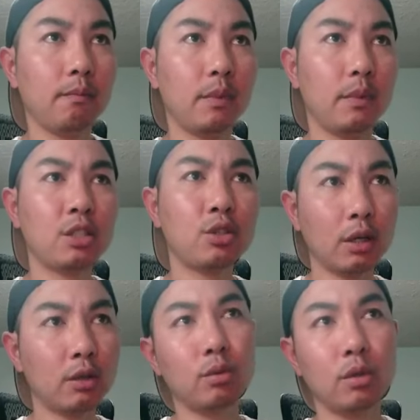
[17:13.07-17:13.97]
It's
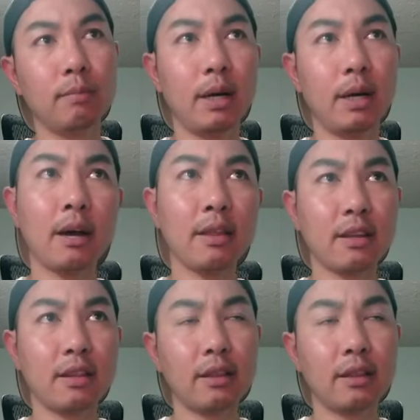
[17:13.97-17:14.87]
quite cool, but other
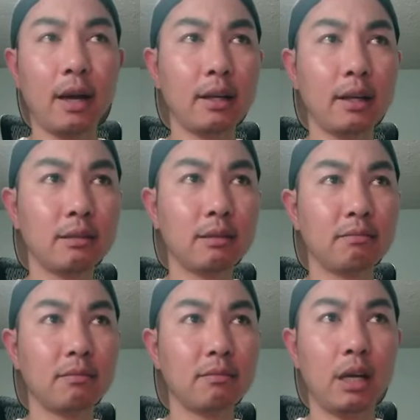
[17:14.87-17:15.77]
than that,
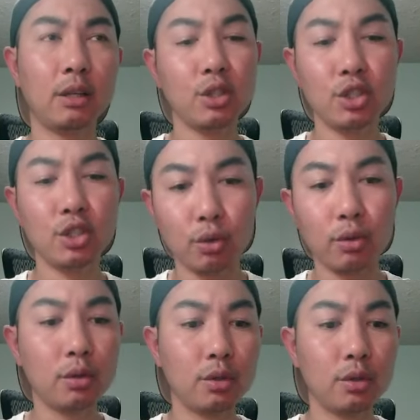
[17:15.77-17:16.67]
I don't enjoy to
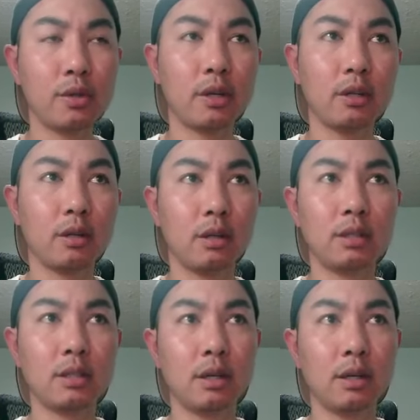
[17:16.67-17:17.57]
use it.
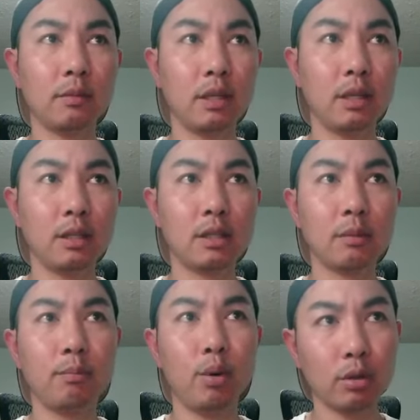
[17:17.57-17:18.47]
It's a
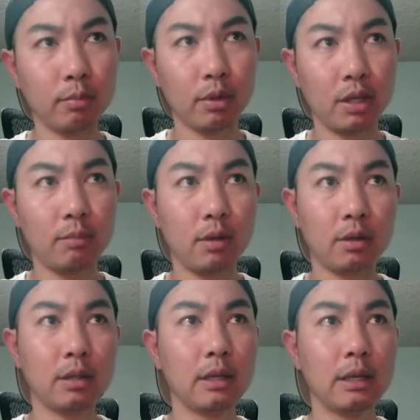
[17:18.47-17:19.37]
portable keyboard
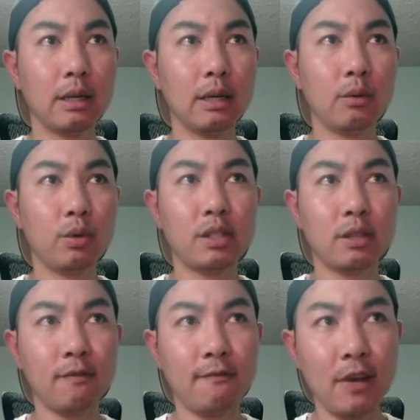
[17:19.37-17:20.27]
with a
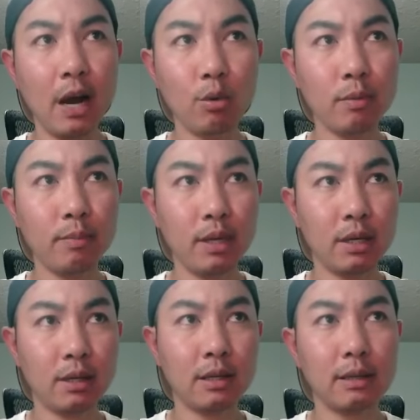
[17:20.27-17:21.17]
very big
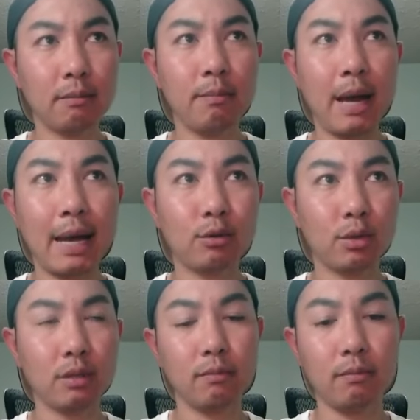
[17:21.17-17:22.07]
battery,
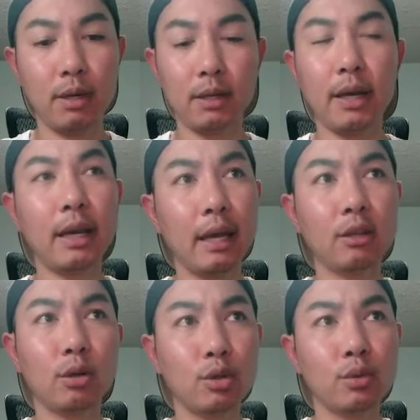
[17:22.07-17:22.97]
but I cannot
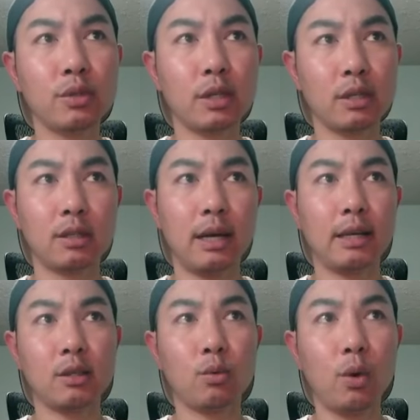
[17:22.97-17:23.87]
use it as a
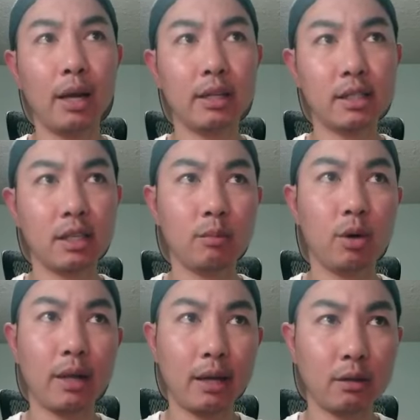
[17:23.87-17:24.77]
wireless keyboard
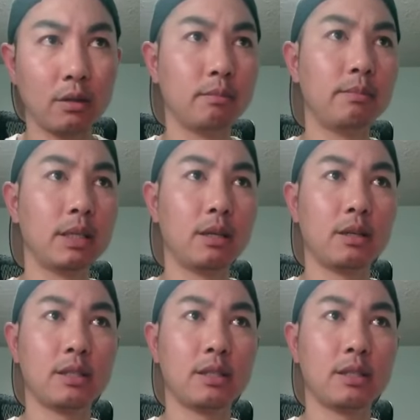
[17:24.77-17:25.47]
at all because